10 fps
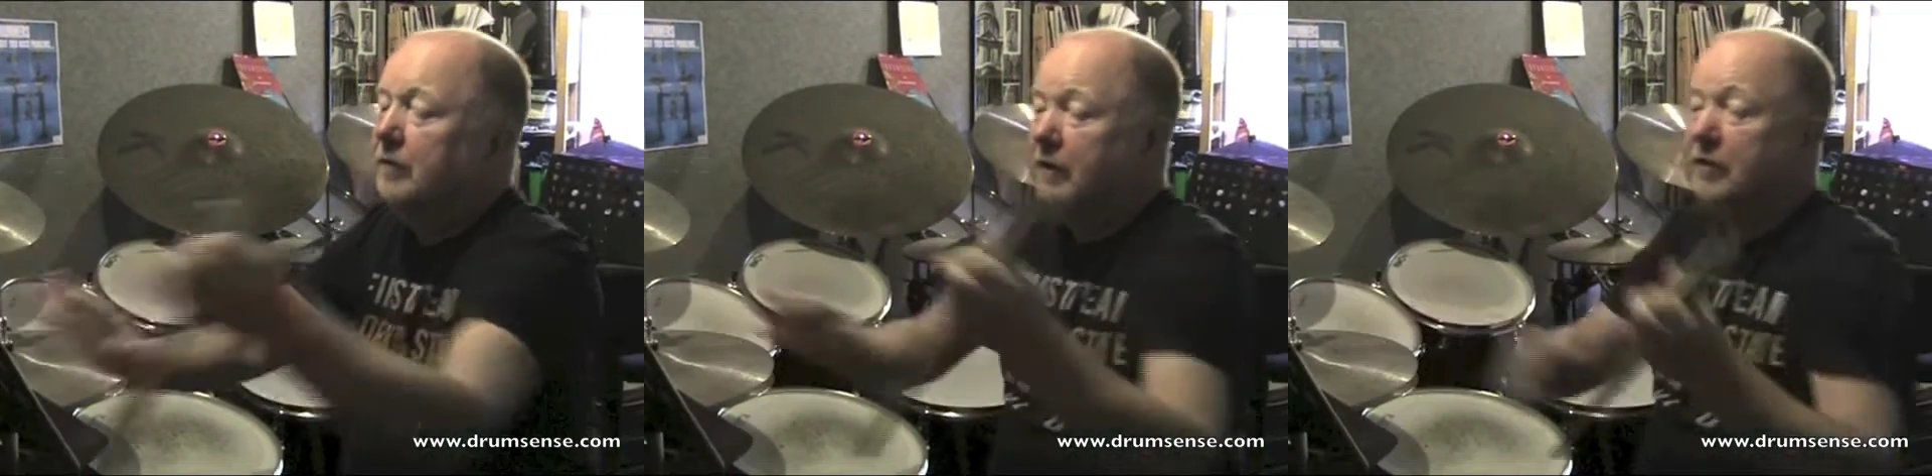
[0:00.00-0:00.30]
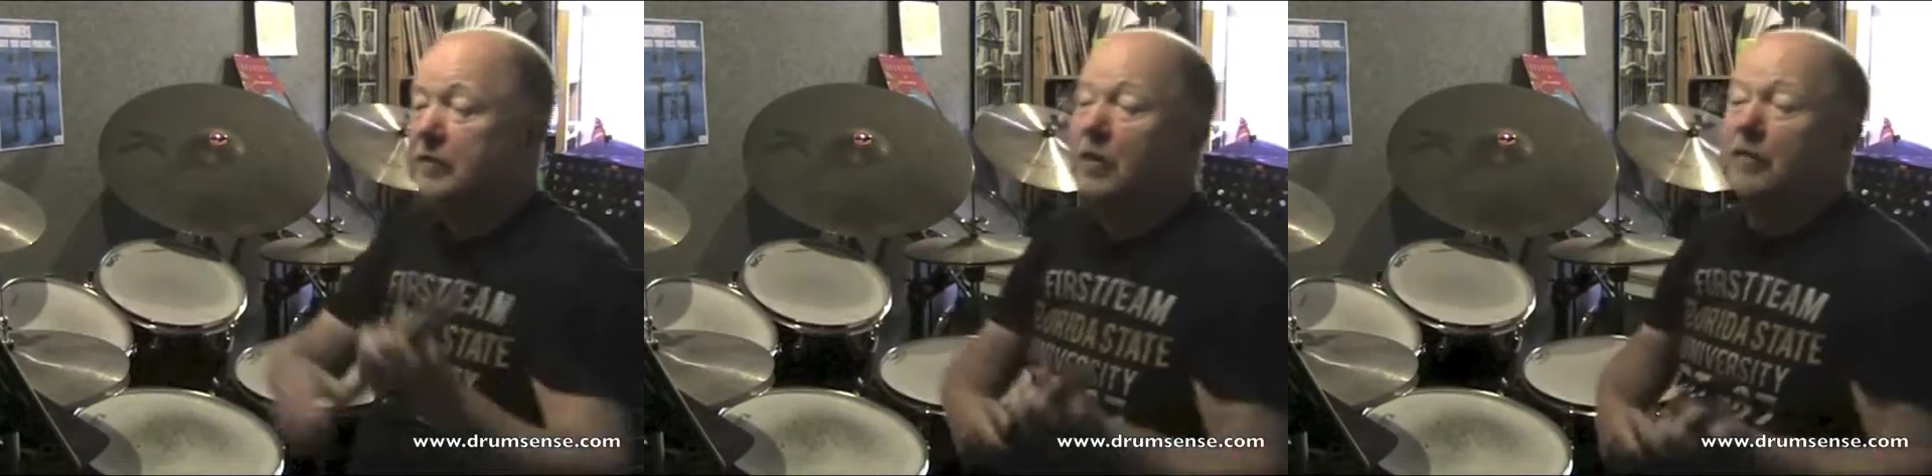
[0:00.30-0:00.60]

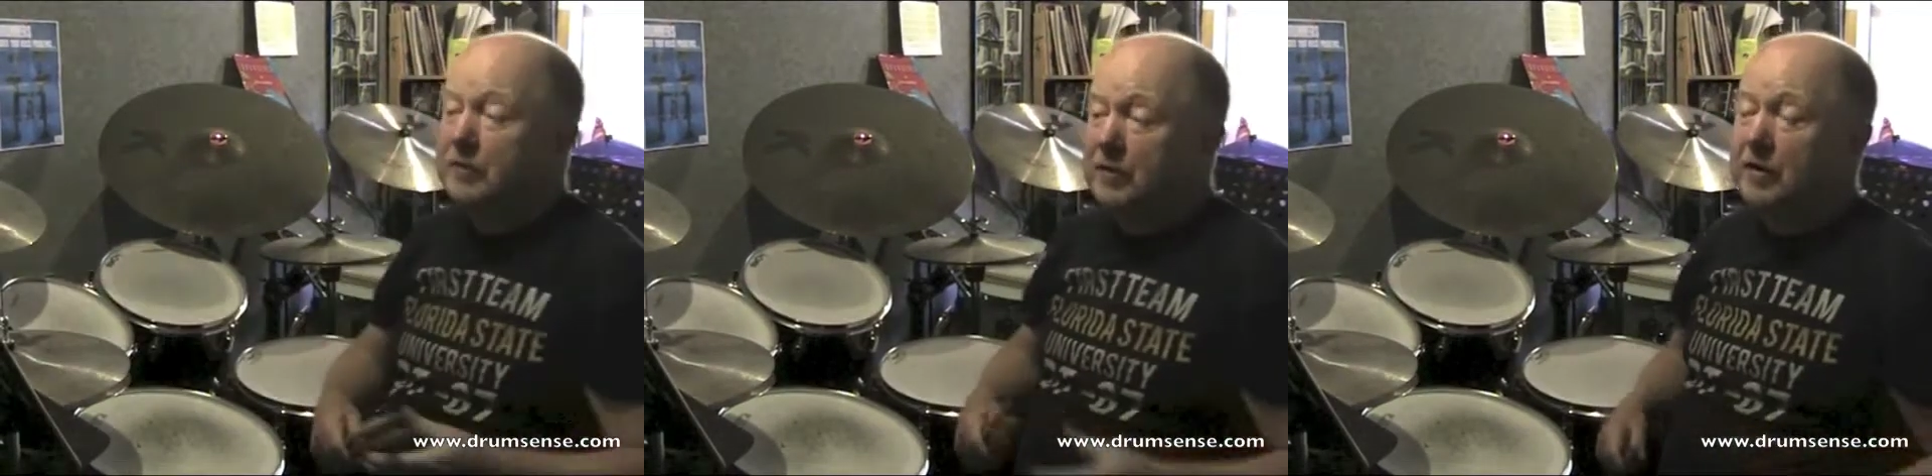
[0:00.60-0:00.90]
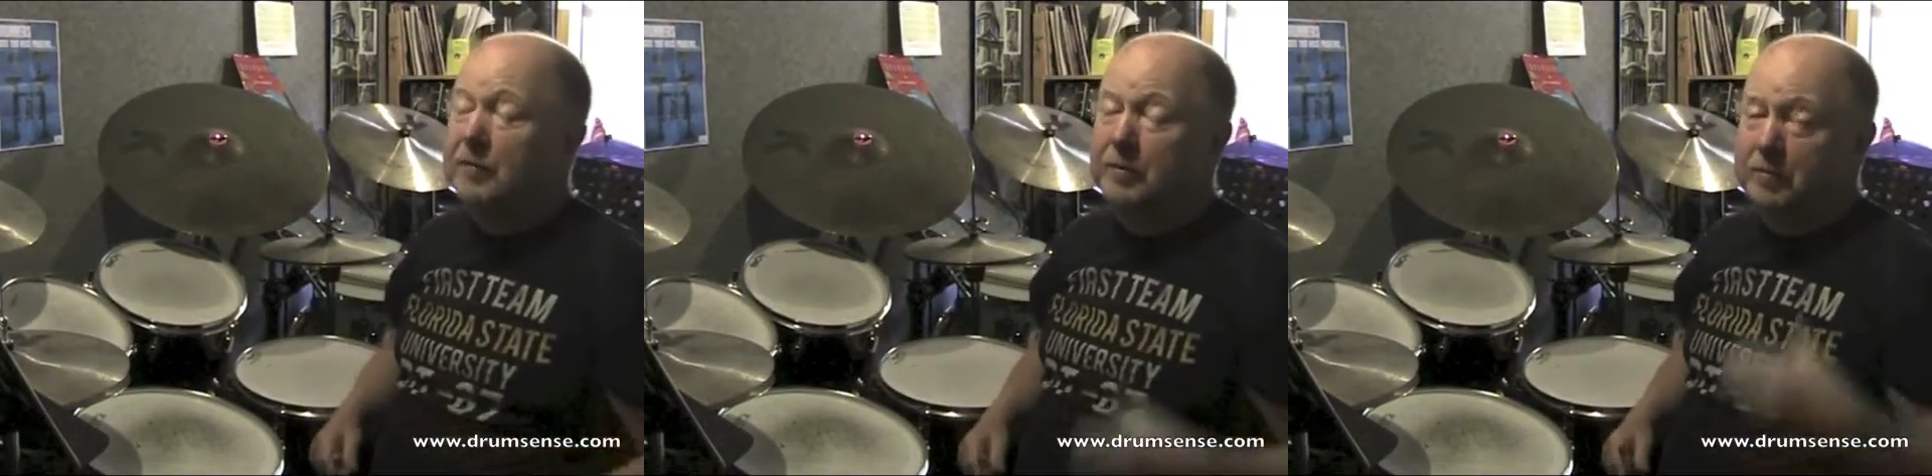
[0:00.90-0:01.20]
is obviously
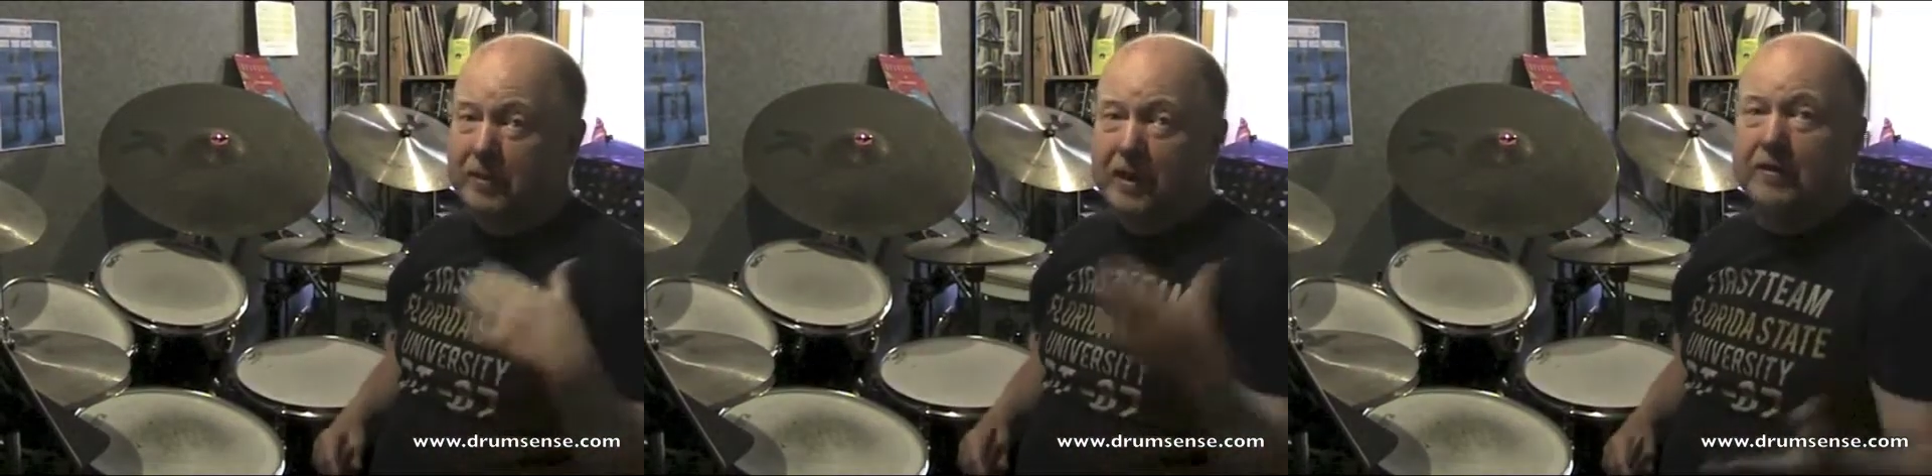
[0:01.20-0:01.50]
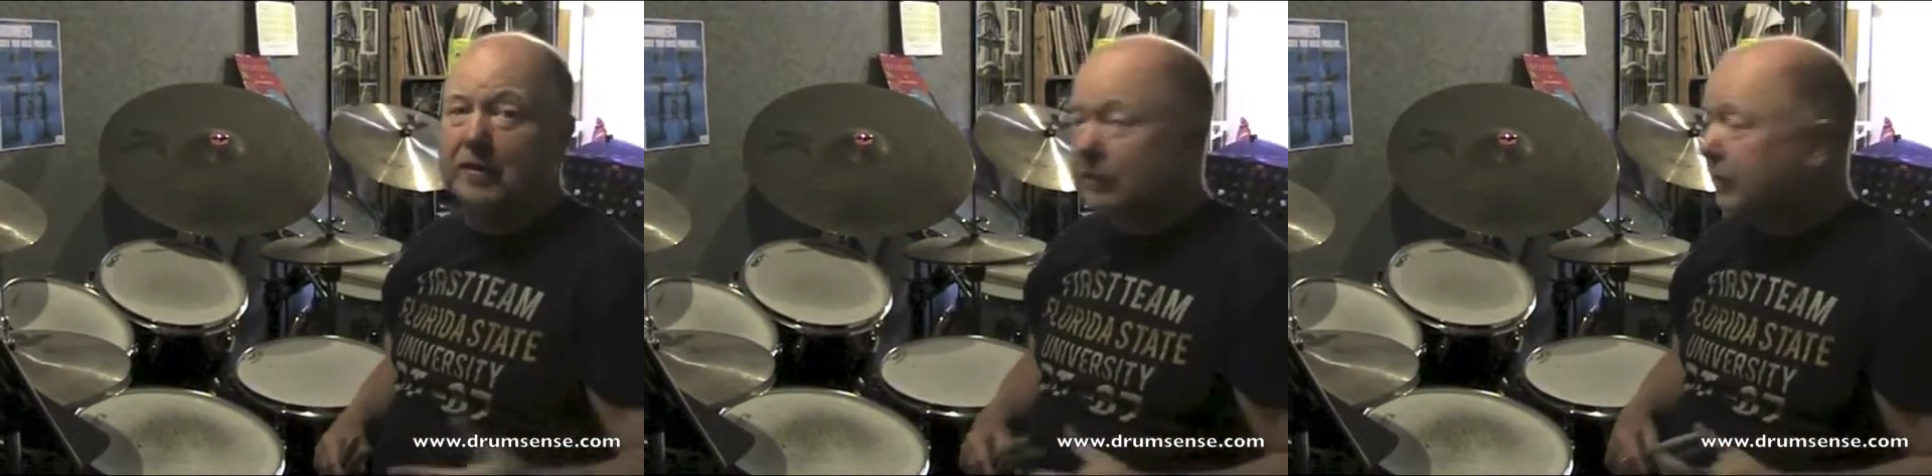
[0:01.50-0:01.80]
going to be with the
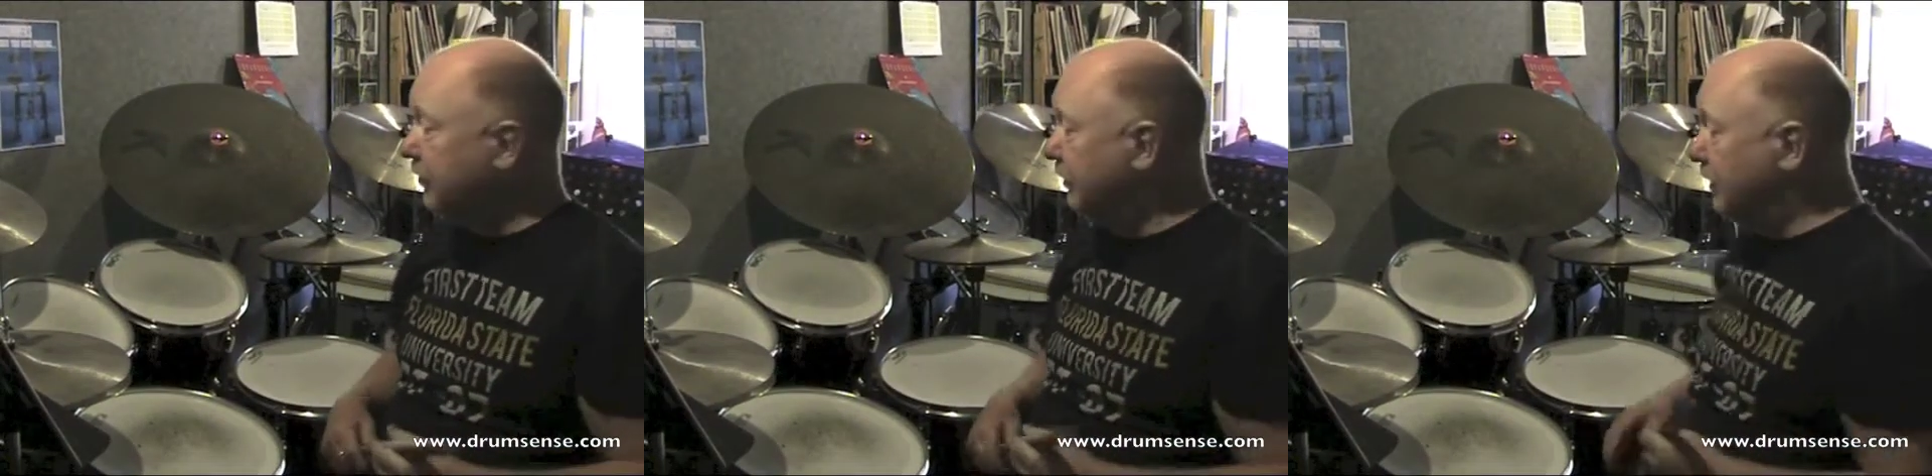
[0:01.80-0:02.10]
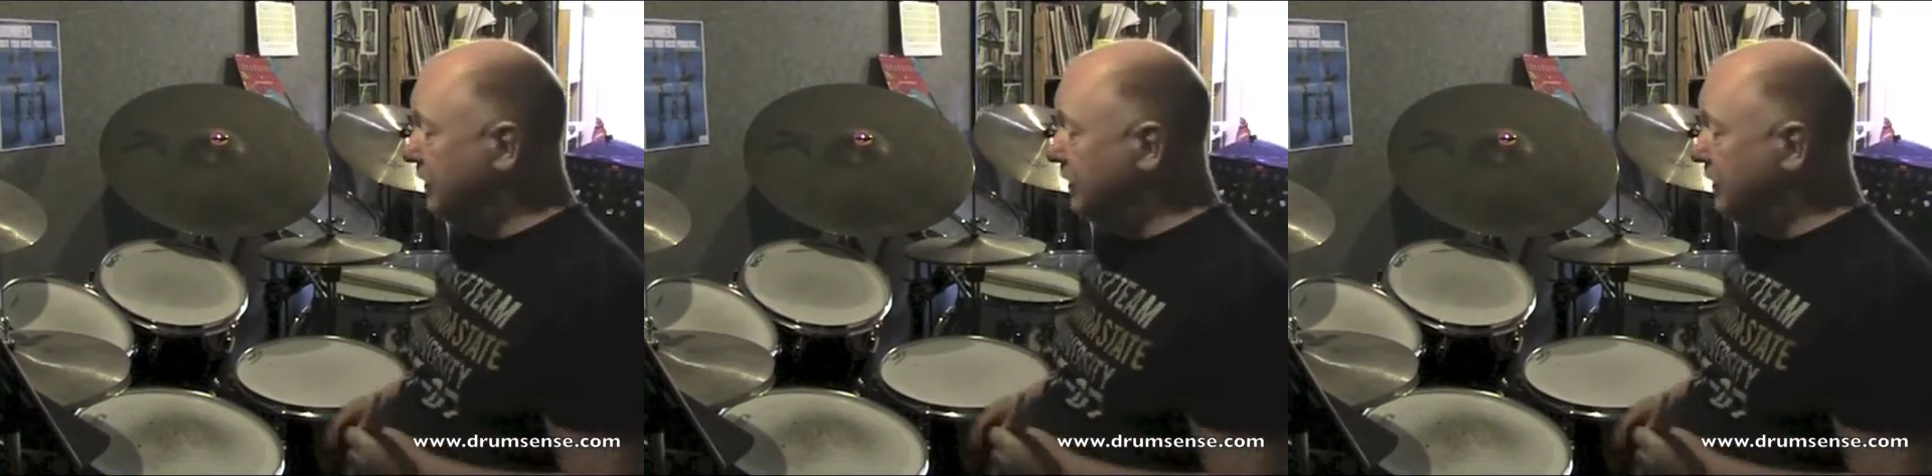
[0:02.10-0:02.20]
accent on the 3rd